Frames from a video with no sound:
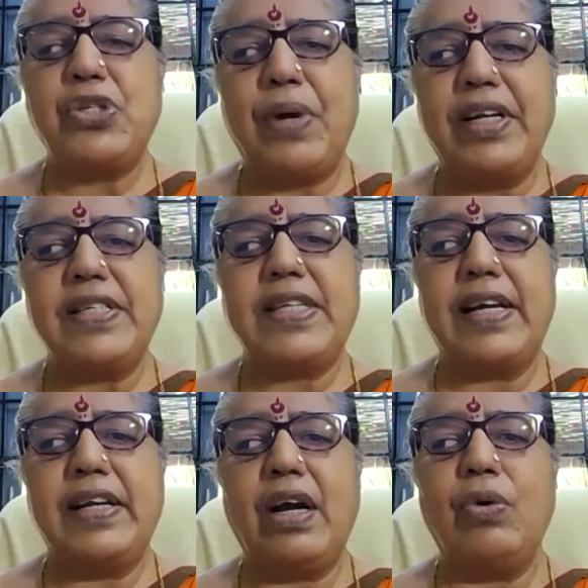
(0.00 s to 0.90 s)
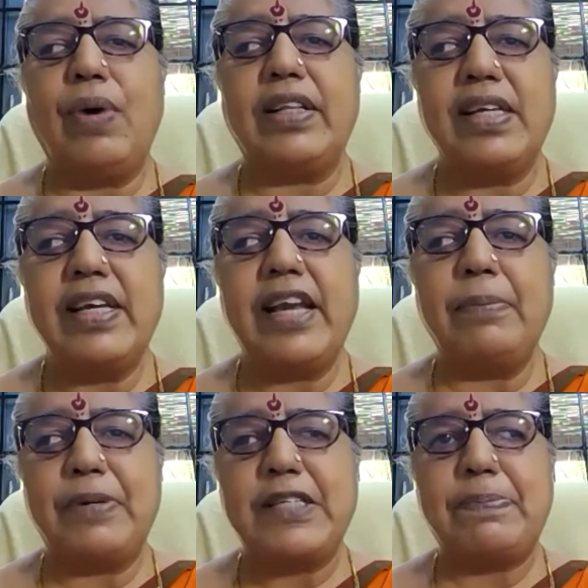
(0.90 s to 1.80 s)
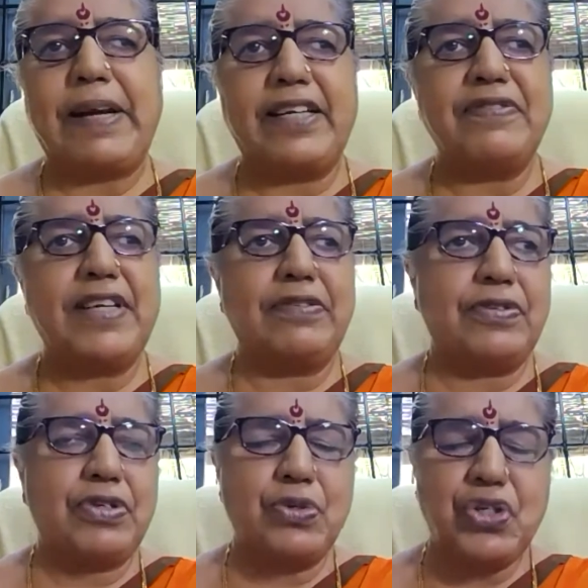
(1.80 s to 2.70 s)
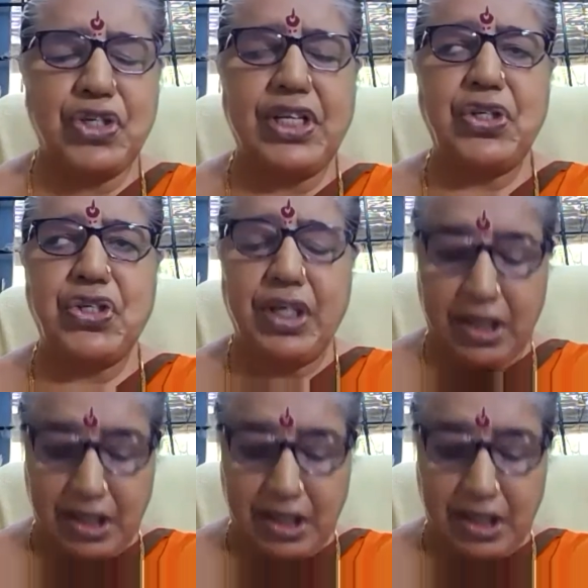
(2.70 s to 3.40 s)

to understand how our thinking perspectives have to change.